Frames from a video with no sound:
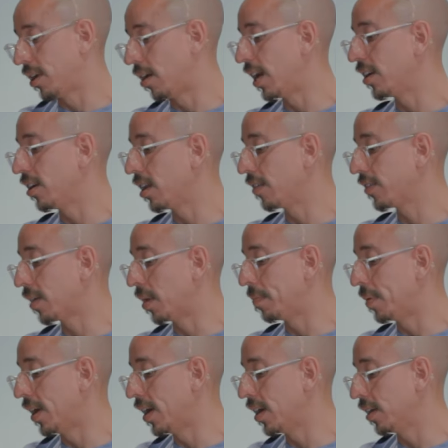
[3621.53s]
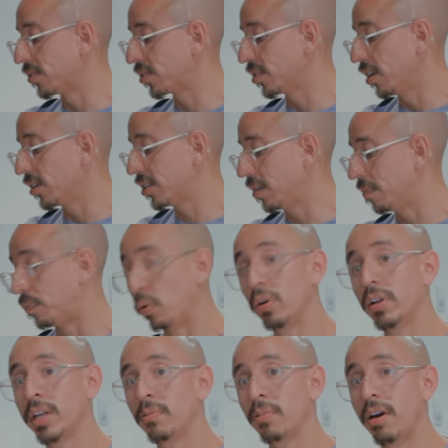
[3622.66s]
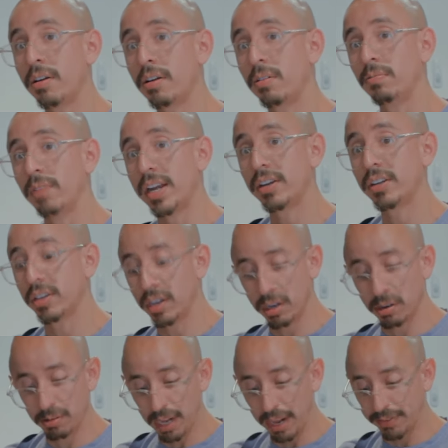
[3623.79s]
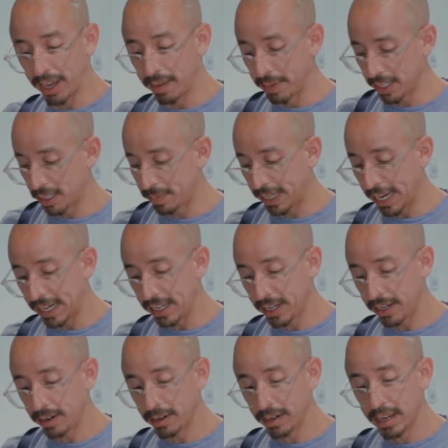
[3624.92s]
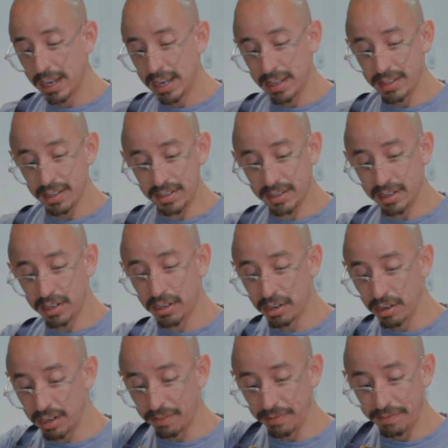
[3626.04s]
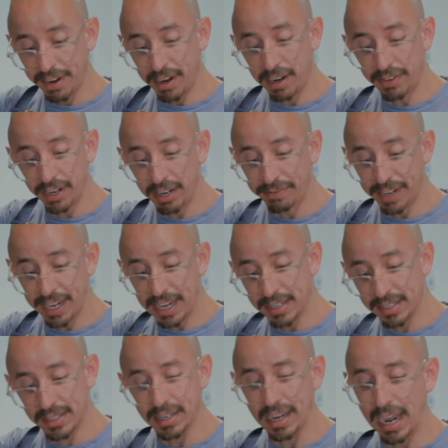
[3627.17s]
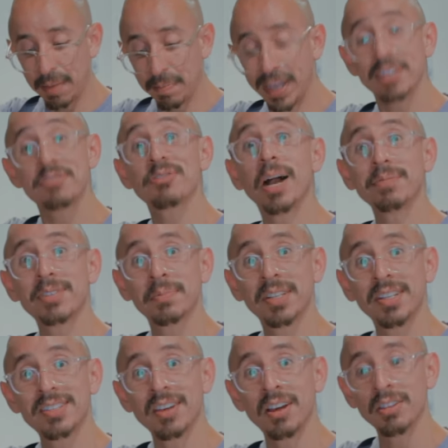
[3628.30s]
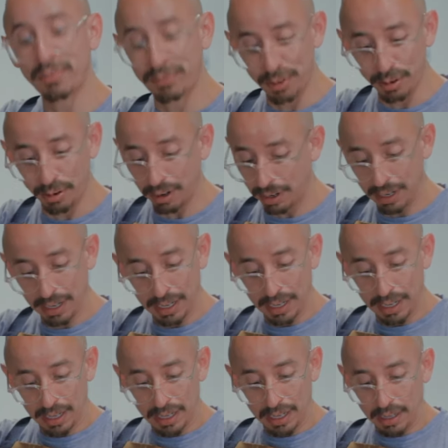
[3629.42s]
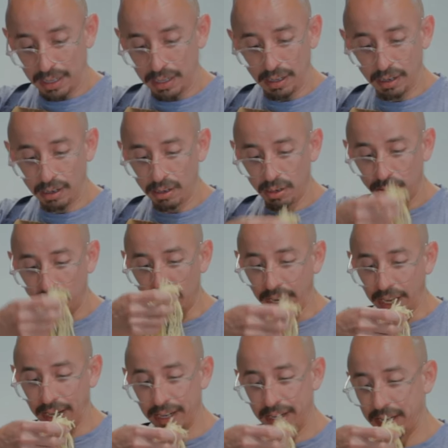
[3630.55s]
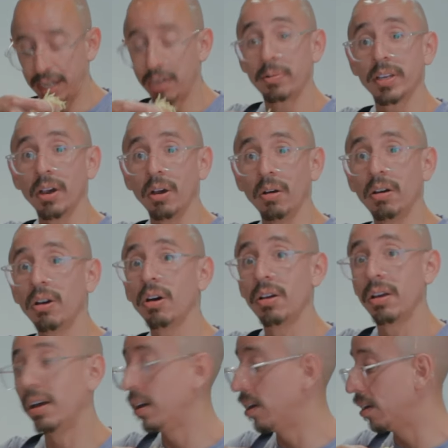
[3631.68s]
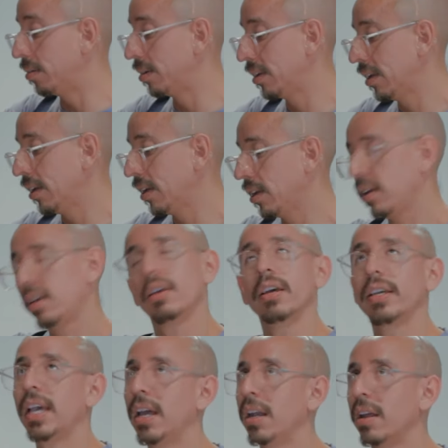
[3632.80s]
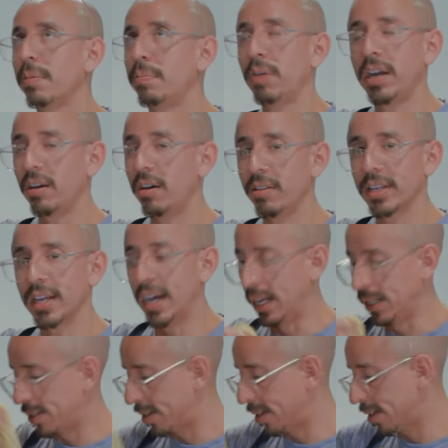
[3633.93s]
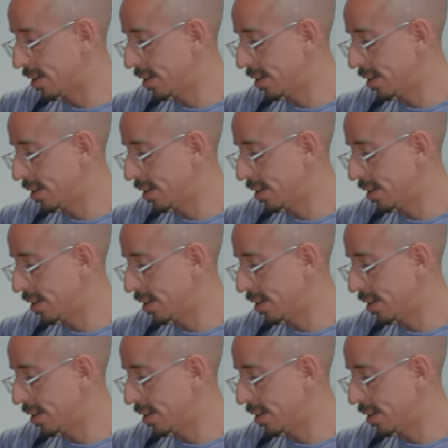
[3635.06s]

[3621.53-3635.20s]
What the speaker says: All right, y'all, I've got my pot of salted boiling water ready to go. I've got my spaghetti here. This is gonna cook very, very fast. I might drop some of this on the floor. Oh boy, here we go. Again, pray to all the gods.